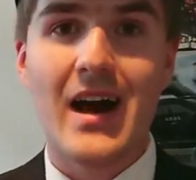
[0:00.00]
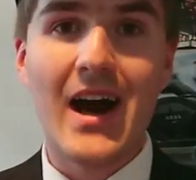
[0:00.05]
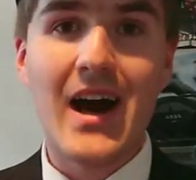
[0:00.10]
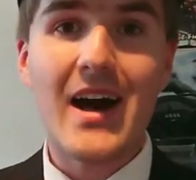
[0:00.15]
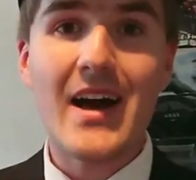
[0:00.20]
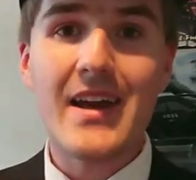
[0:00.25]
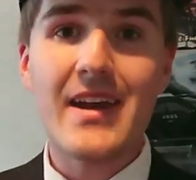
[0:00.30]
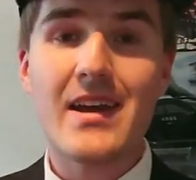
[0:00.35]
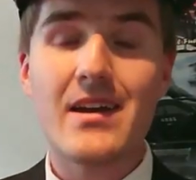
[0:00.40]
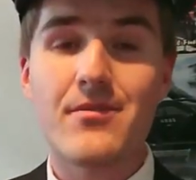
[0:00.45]

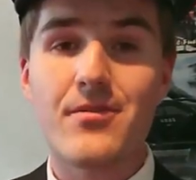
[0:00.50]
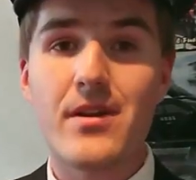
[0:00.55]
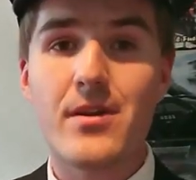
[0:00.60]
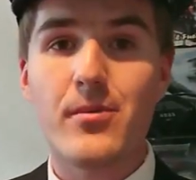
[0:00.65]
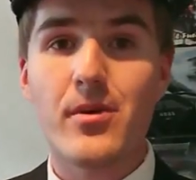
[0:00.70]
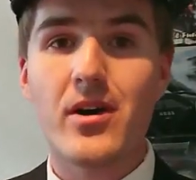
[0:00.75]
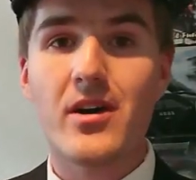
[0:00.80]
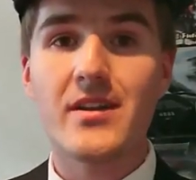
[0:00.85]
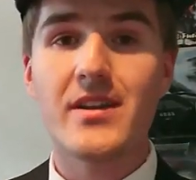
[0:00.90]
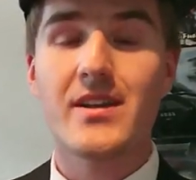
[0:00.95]
Hi
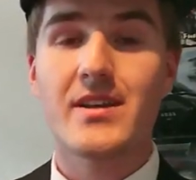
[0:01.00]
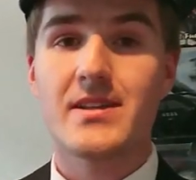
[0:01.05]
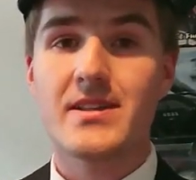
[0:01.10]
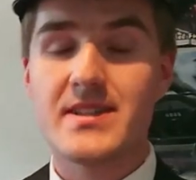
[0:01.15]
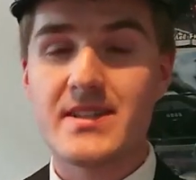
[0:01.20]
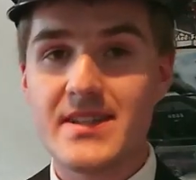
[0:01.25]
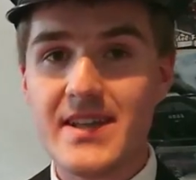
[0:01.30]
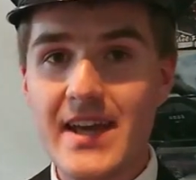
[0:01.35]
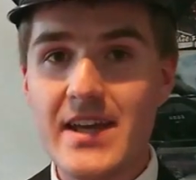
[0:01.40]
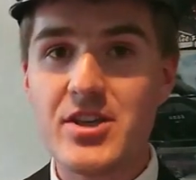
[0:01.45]
everyone,
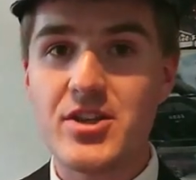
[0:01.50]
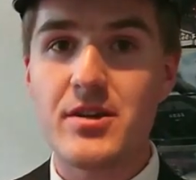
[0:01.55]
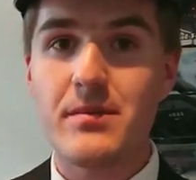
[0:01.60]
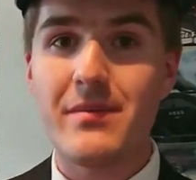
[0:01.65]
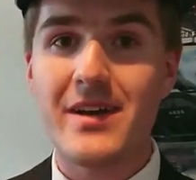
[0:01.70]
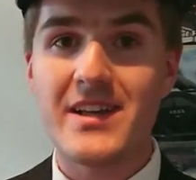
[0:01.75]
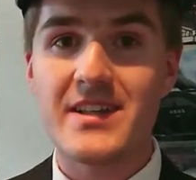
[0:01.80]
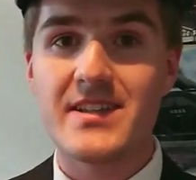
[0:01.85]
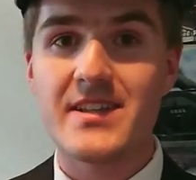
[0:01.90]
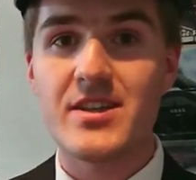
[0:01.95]

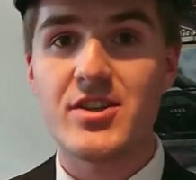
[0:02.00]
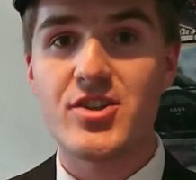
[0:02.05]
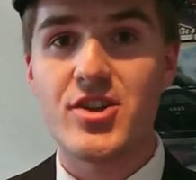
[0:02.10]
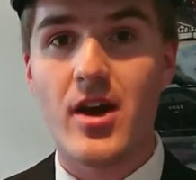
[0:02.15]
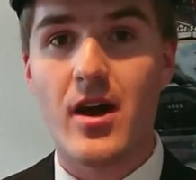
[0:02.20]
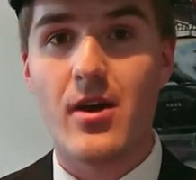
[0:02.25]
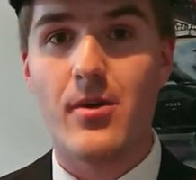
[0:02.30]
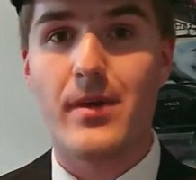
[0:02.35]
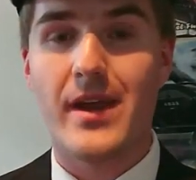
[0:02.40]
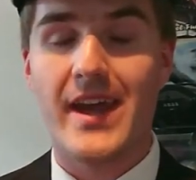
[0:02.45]
Station Master
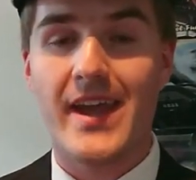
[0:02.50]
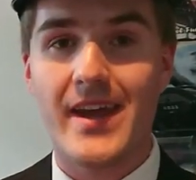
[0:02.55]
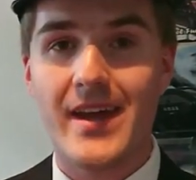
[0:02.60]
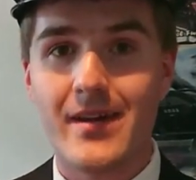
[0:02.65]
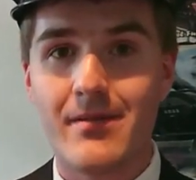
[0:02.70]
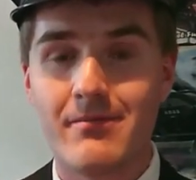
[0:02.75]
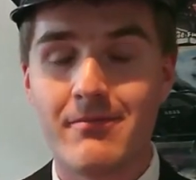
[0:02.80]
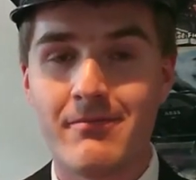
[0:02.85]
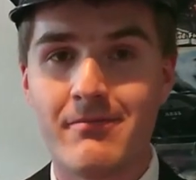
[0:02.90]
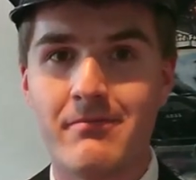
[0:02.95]
Joe
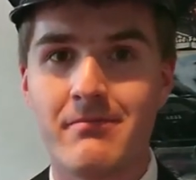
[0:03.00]
here.